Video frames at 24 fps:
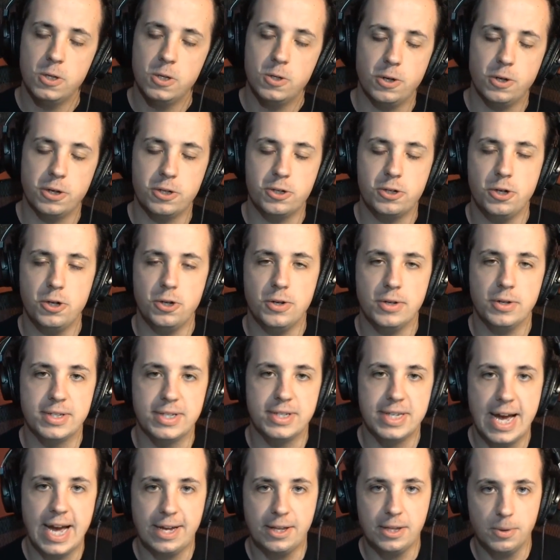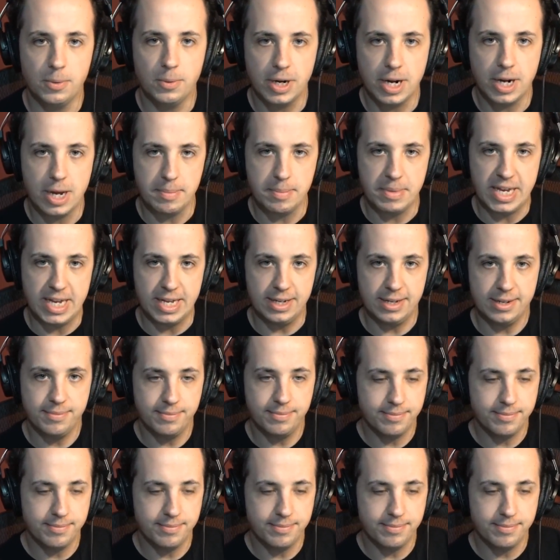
so I can show you exactly what I mean.